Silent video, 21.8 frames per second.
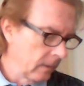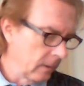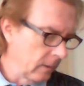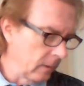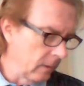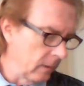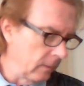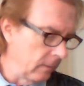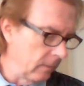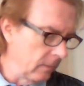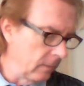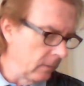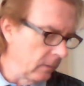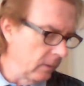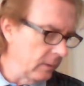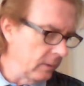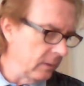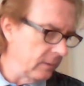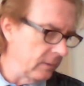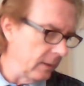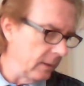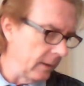Right,
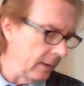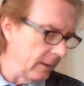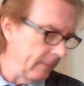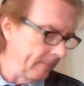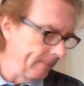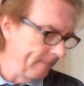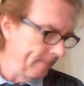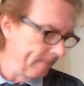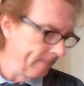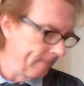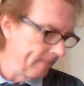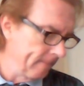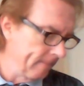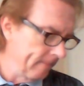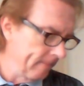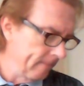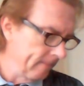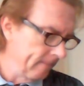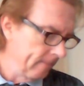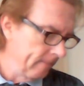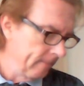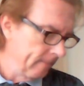look at that.
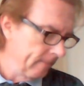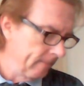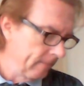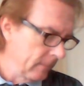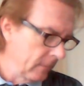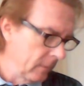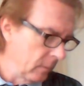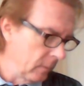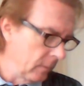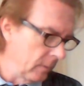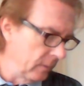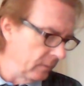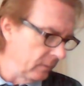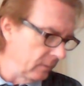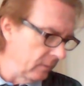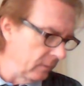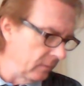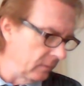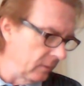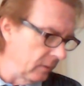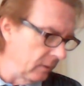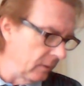What are
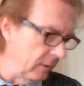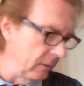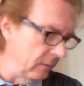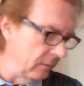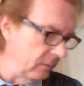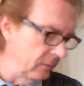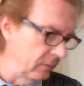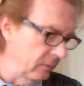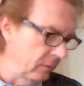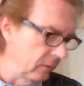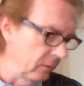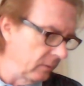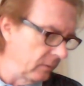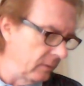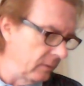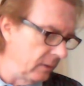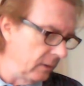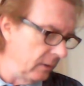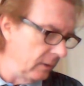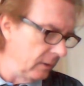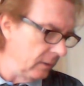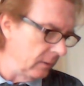those lines
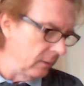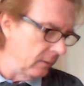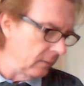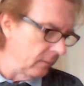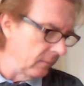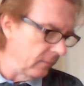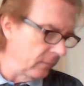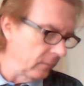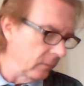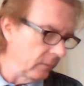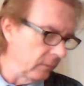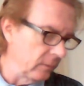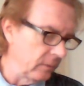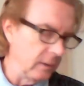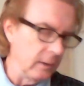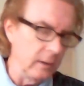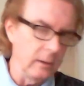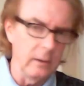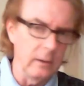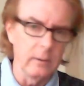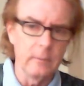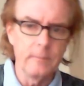13 and
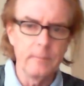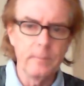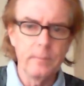14?